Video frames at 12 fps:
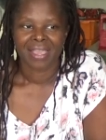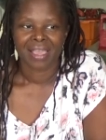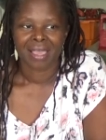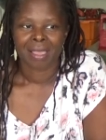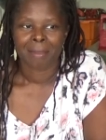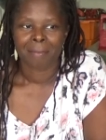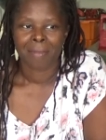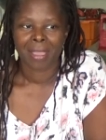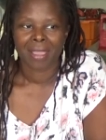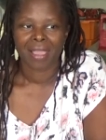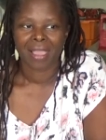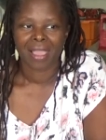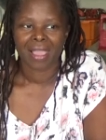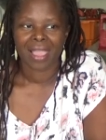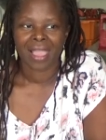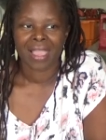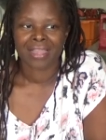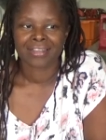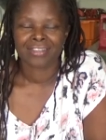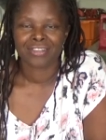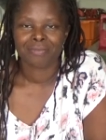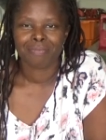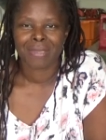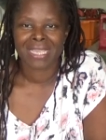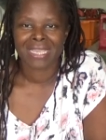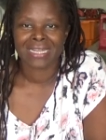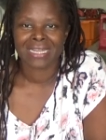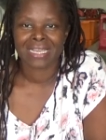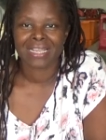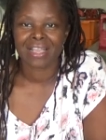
and being